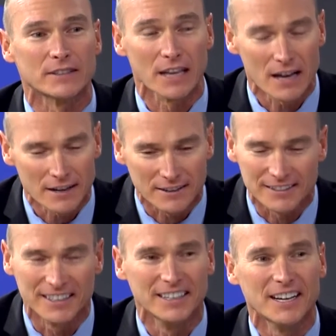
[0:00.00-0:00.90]
Yeah.
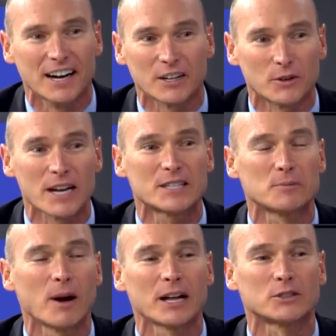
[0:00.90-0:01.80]
A great
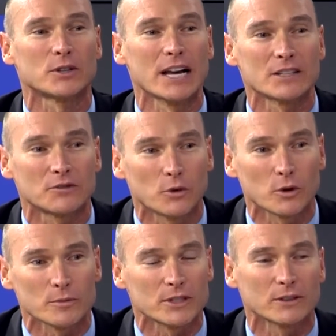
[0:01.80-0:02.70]
smile
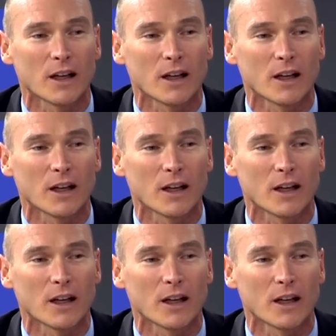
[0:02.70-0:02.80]
transforms your